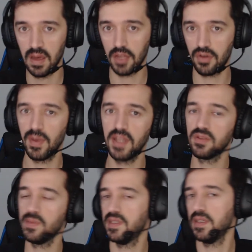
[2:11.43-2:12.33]
It
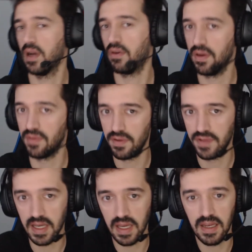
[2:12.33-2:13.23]
remains to be seen, however,
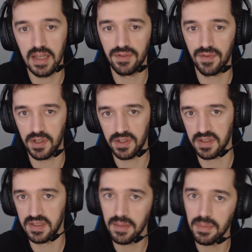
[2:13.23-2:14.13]
if the KS
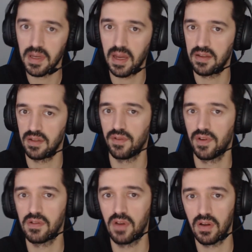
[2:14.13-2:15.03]
version simply has an
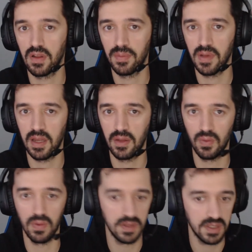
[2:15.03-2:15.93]
overclock applied
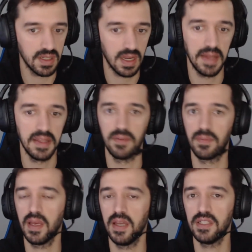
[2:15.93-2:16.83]
to just a
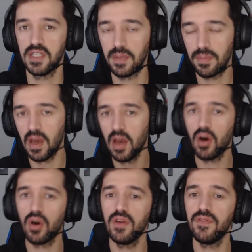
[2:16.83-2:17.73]
random K chip,
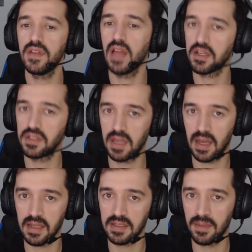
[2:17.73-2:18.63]
or if it actually
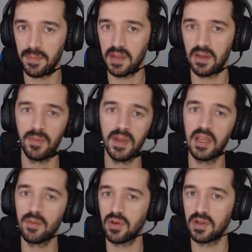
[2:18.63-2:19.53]
has a better
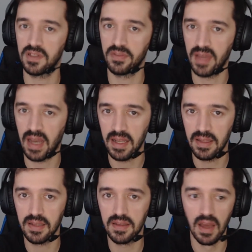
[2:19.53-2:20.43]
binning process
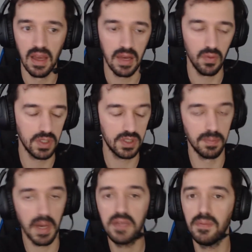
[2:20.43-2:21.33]
behind it,
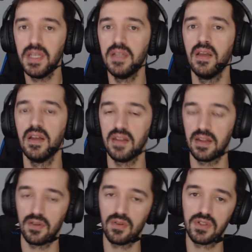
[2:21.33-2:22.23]
which might mean
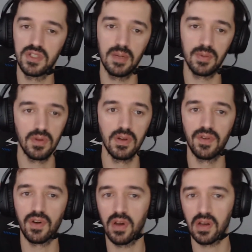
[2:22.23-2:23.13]
that those chips will
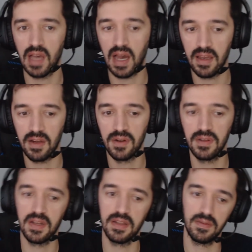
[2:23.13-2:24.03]
overclock higher
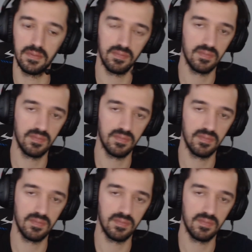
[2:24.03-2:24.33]
than